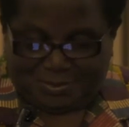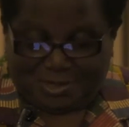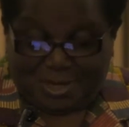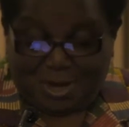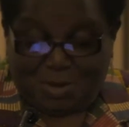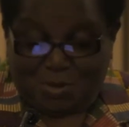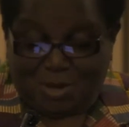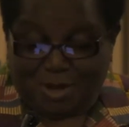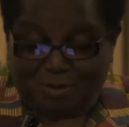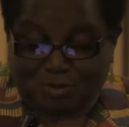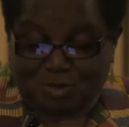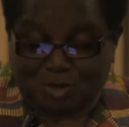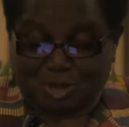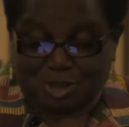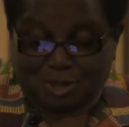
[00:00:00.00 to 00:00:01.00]
And we have
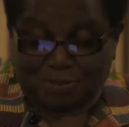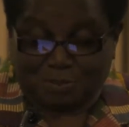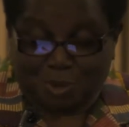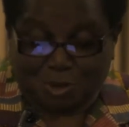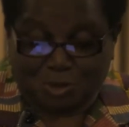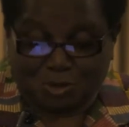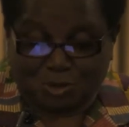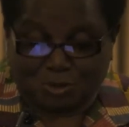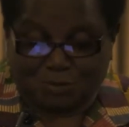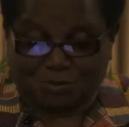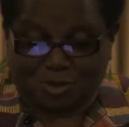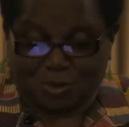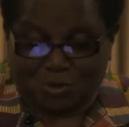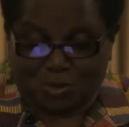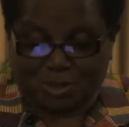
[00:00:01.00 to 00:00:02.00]
to dispose of
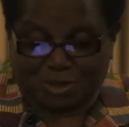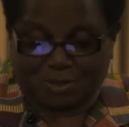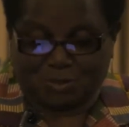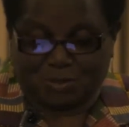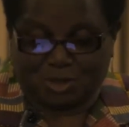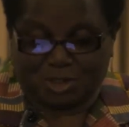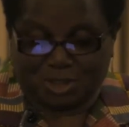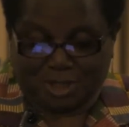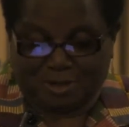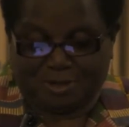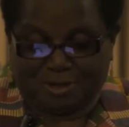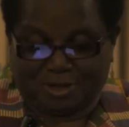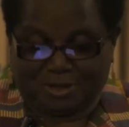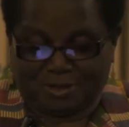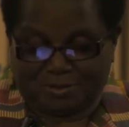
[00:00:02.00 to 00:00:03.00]
the waste we
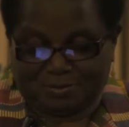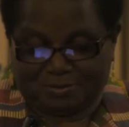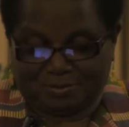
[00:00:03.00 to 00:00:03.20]
generate.